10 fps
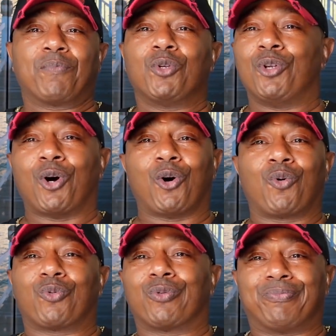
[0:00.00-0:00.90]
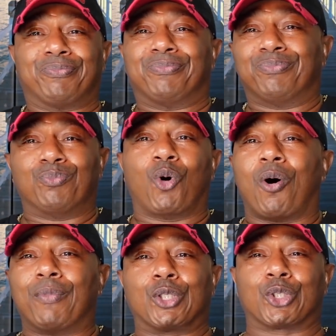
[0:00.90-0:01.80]
you know,
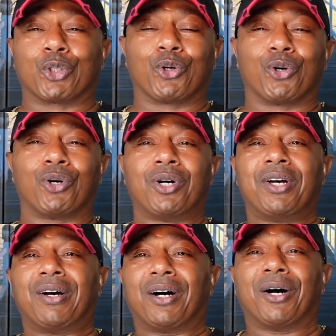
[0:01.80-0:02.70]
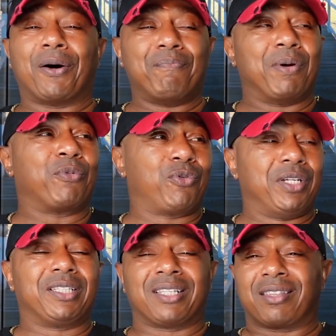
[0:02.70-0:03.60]
more mature
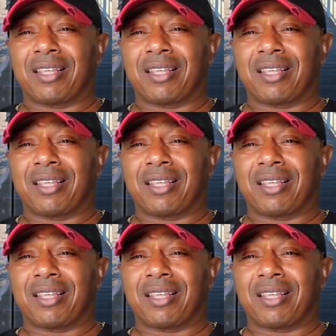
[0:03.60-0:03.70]
memories and